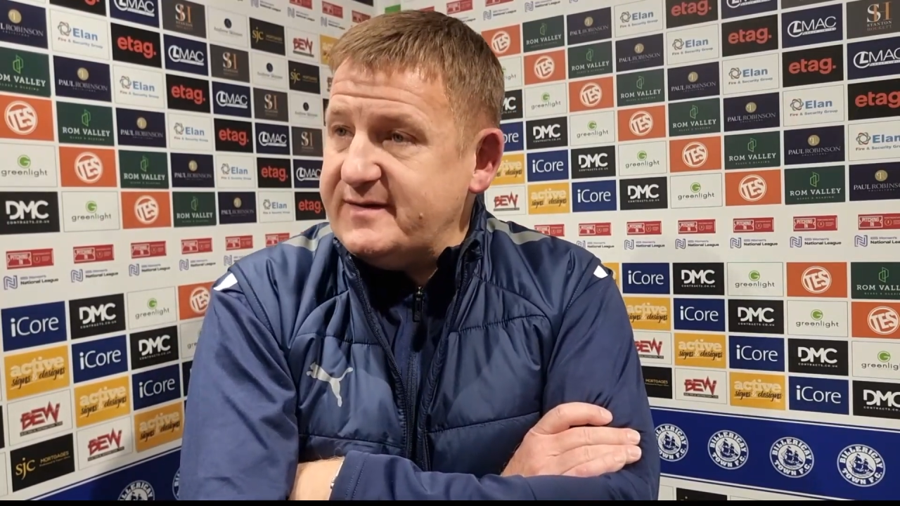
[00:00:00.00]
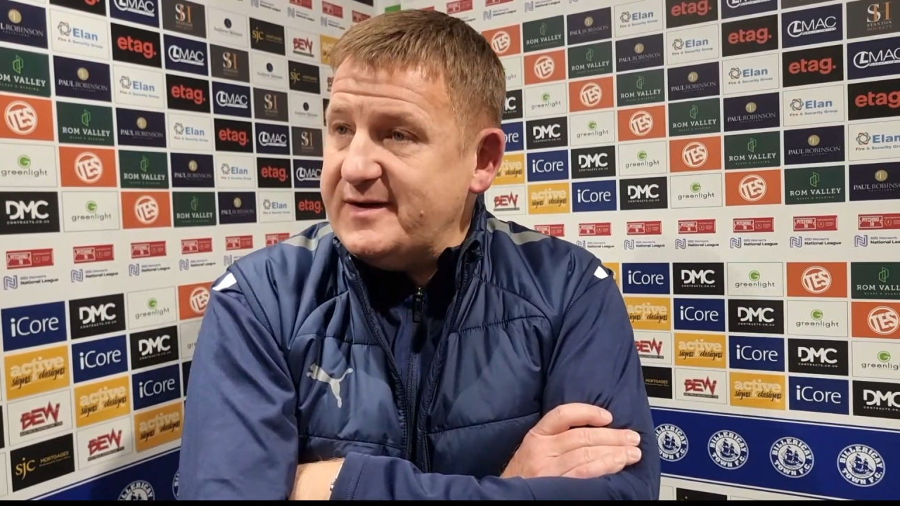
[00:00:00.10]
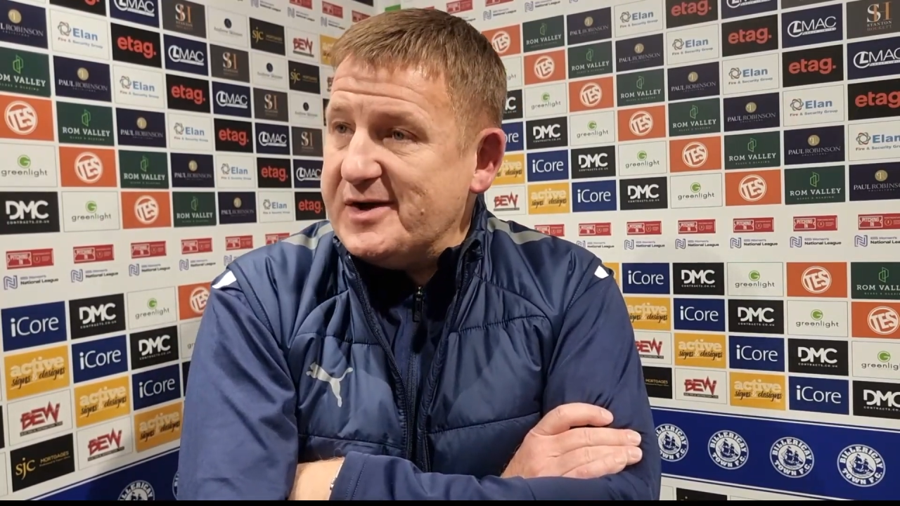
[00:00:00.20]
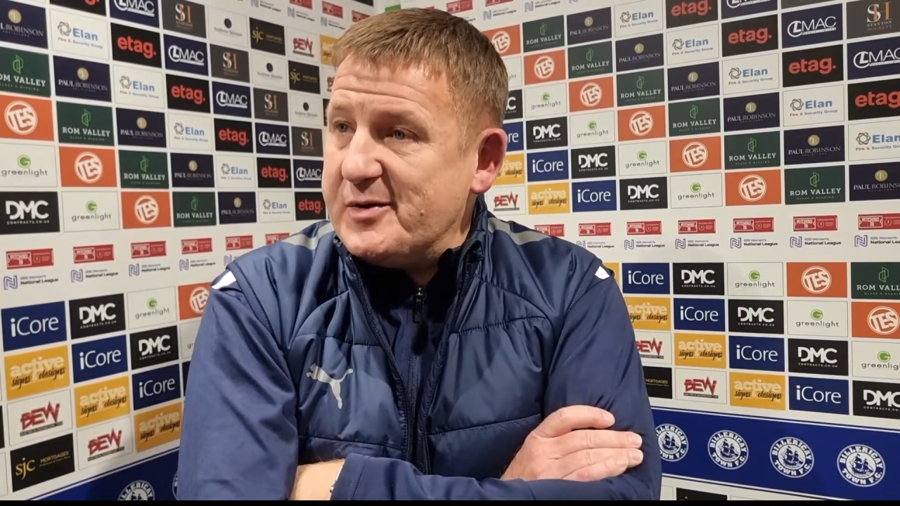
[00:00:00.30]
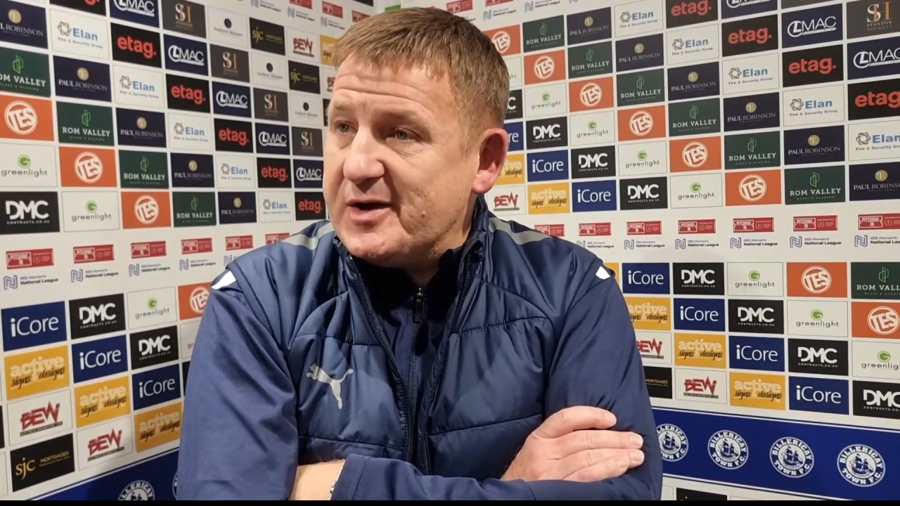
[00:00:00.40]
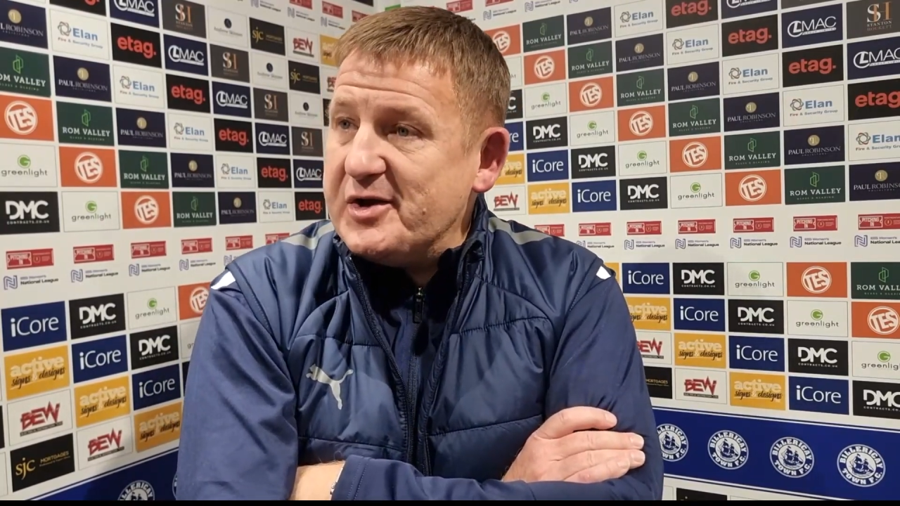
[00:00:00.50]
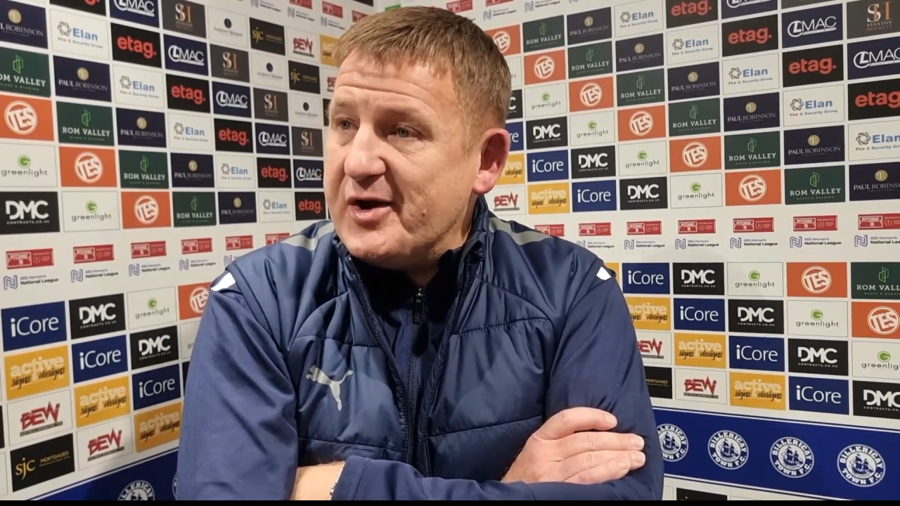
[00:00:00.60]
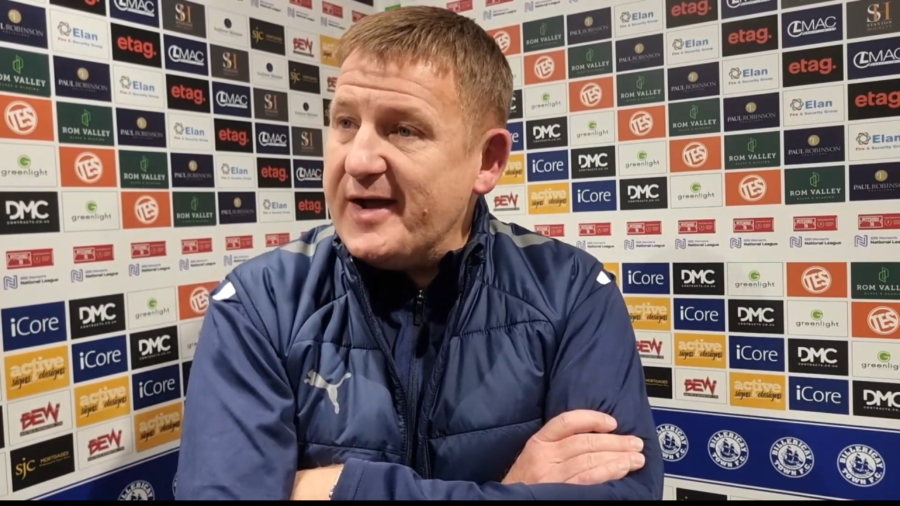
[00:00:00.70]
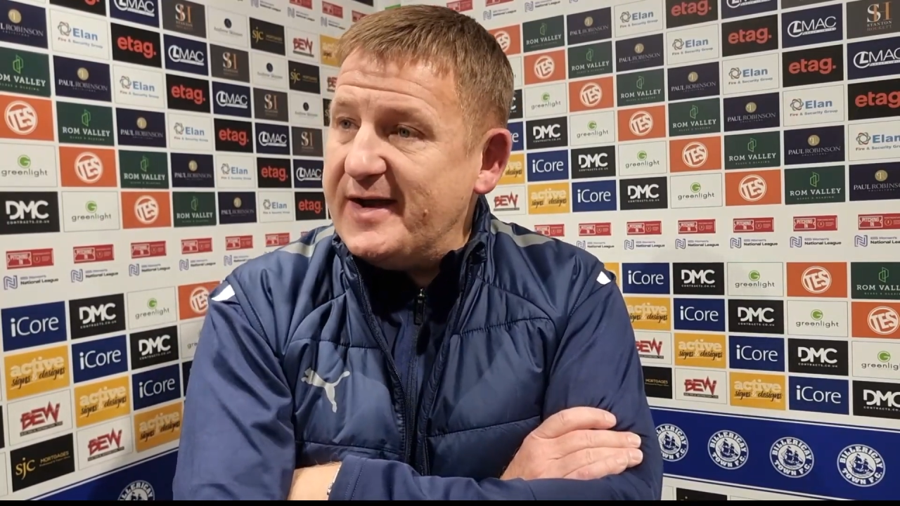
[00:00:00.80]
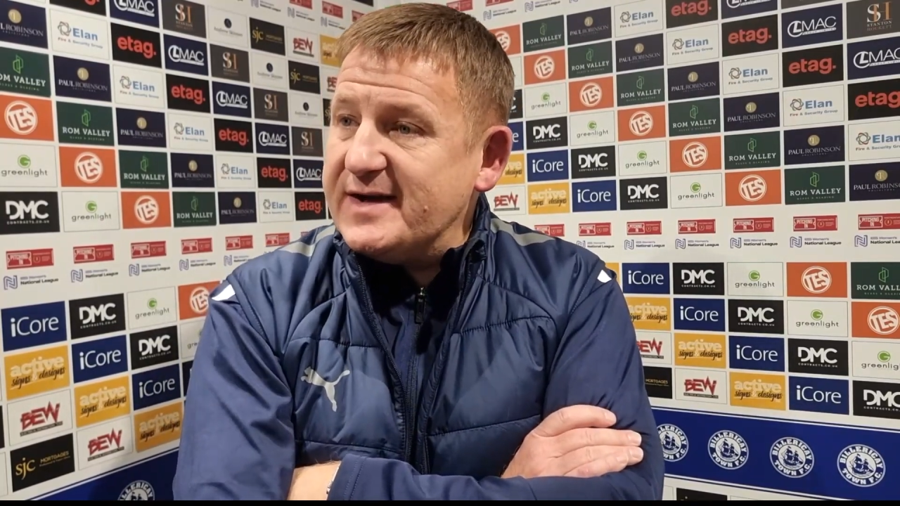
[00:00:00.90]
you know,
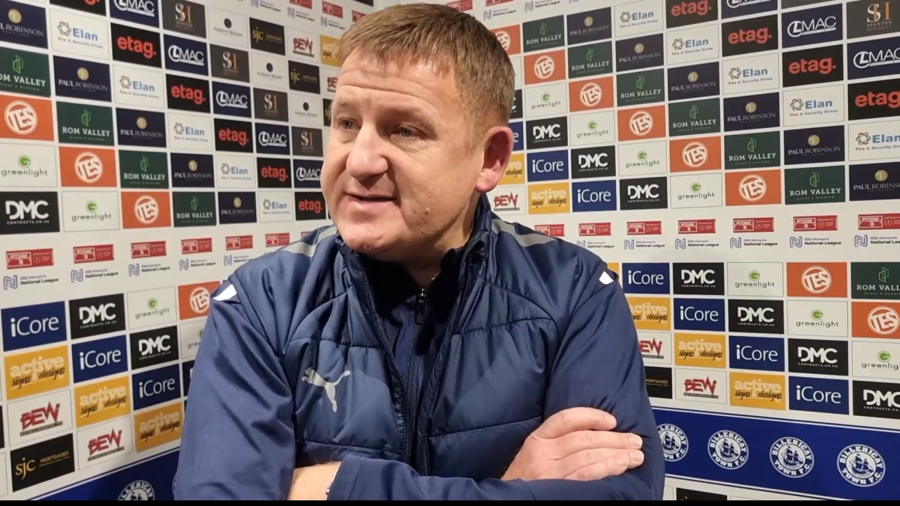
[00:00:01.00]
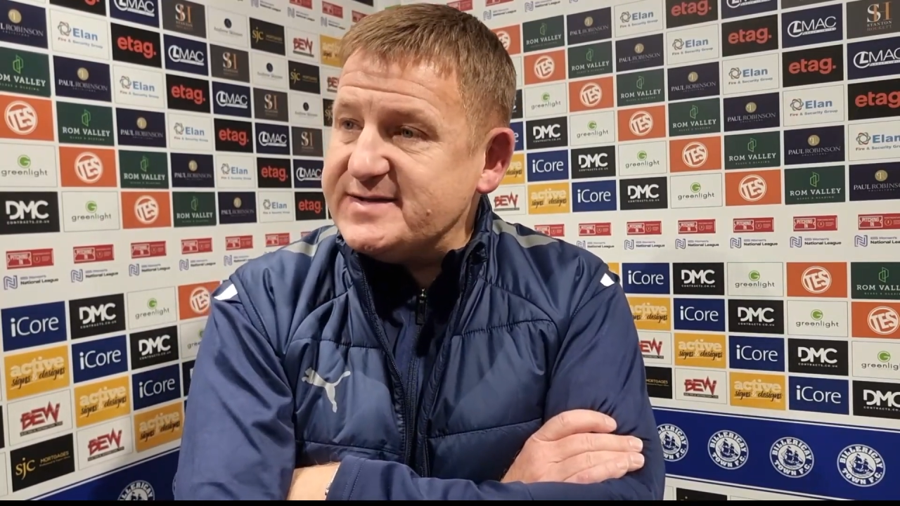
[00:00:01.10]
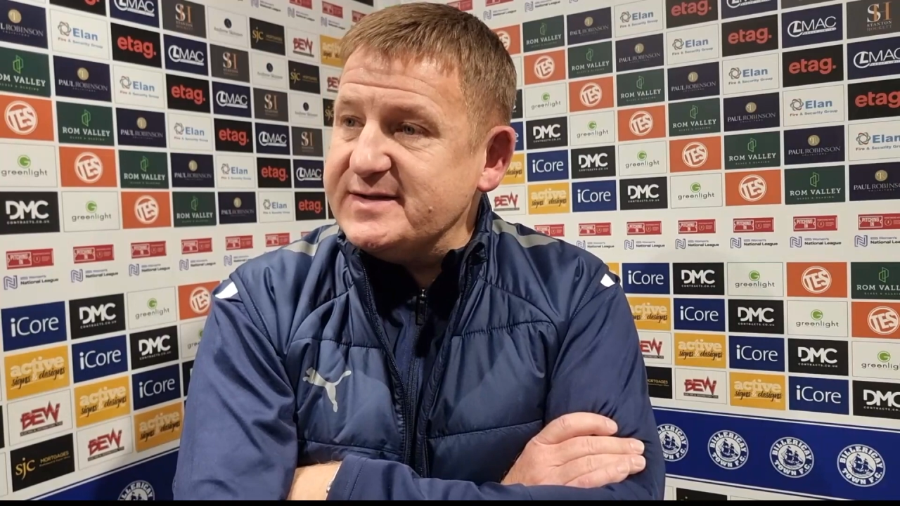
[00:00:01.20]
ignited us,